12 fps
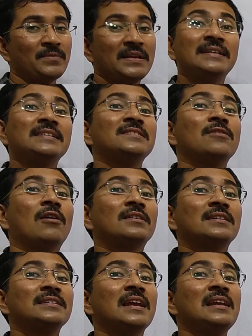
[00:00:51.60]
it is
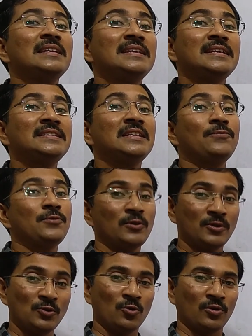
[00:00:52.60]
not really easy if
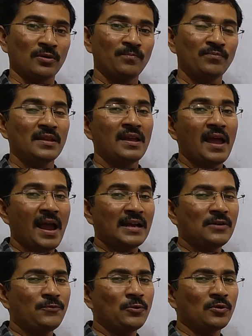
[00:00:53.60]
you ignore.
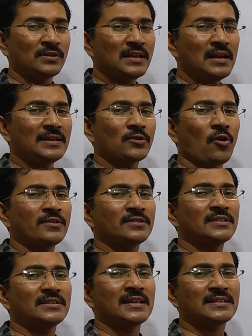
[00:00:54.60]
And if you really
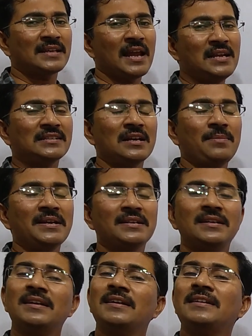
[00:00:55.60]
concentrate a little
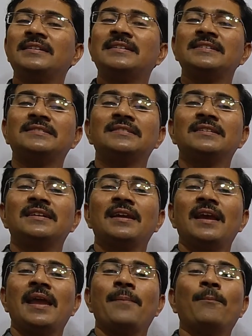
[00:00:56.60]
bit, it is
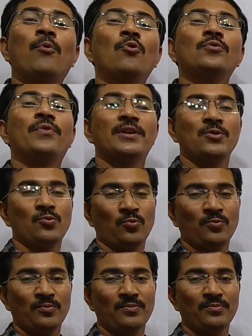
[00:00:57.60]
a boon for
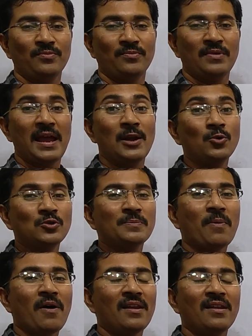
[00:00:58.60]
you. A
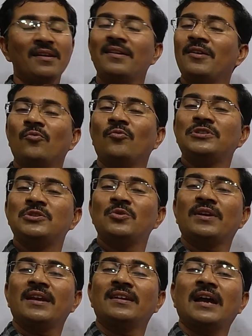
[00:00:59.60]
loose ball which
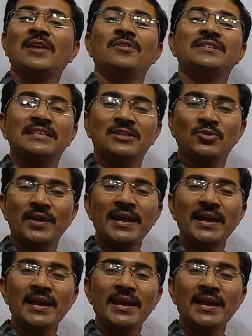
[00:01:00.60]
you can convert it into